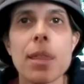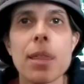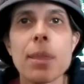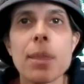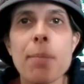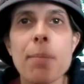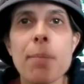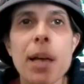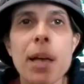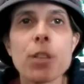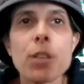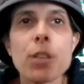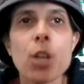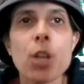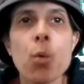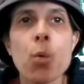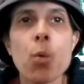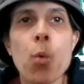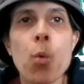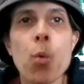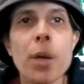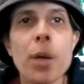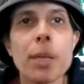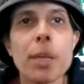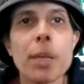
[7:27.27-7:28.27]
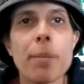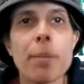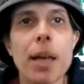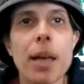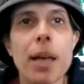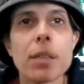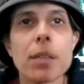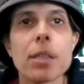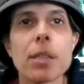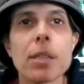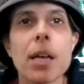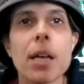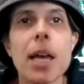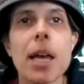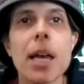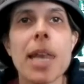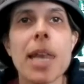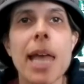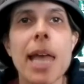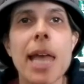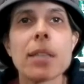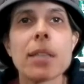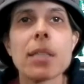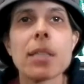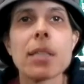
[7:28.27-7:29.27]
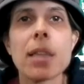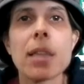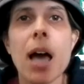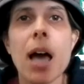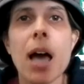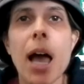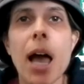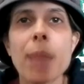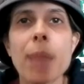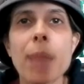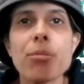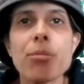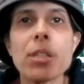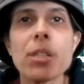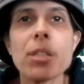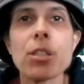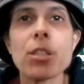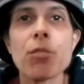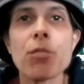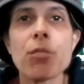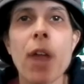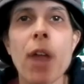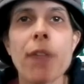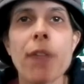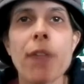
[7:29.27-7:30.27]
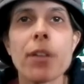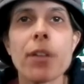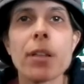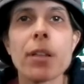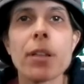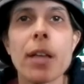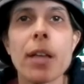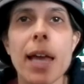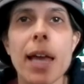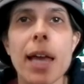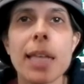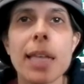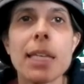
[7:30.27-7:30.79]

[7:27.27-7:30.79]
The bells are warning bells, announcing the high priest's arrival